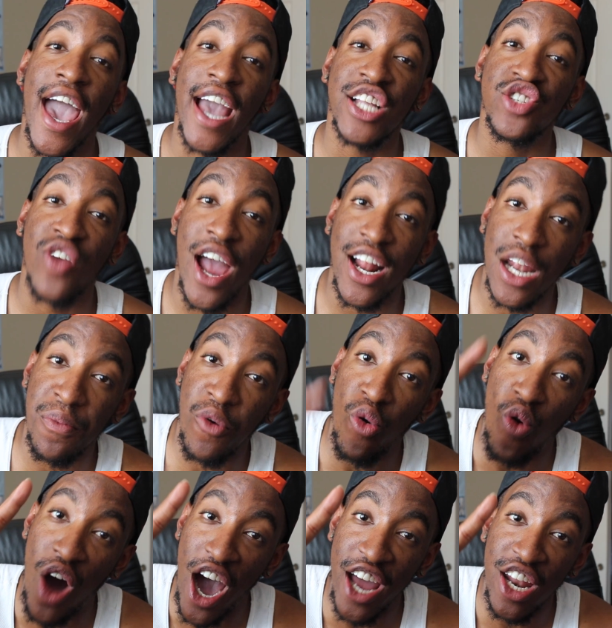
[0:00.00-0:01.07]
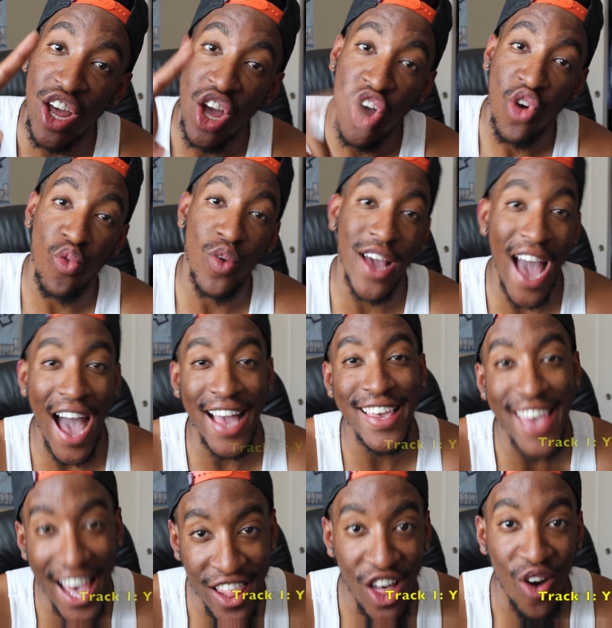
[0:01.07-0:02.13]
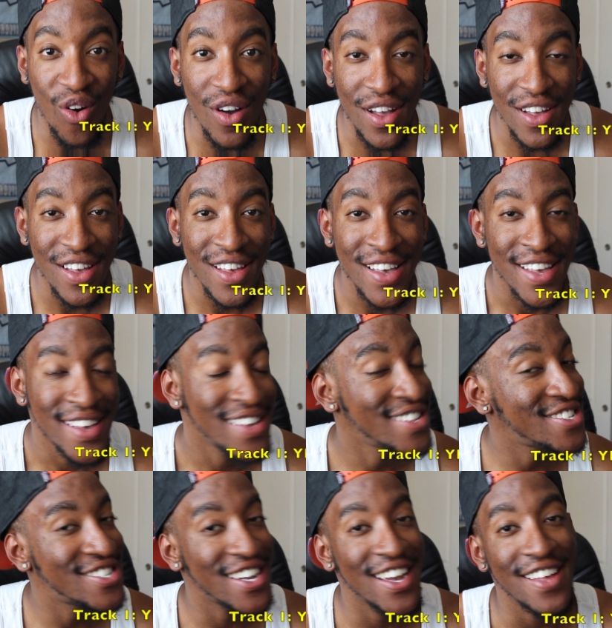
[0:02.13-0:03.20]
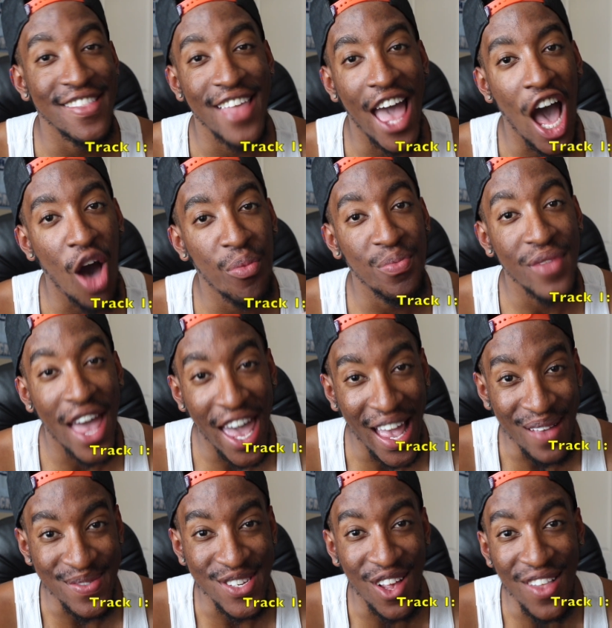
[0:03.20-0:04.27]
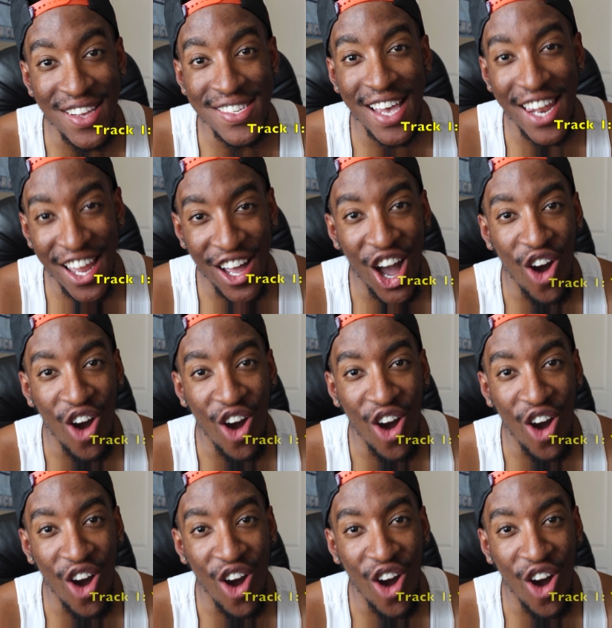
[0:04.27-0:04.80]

Hey, track number one, we got Yellow. Shit, the album name, so let's get it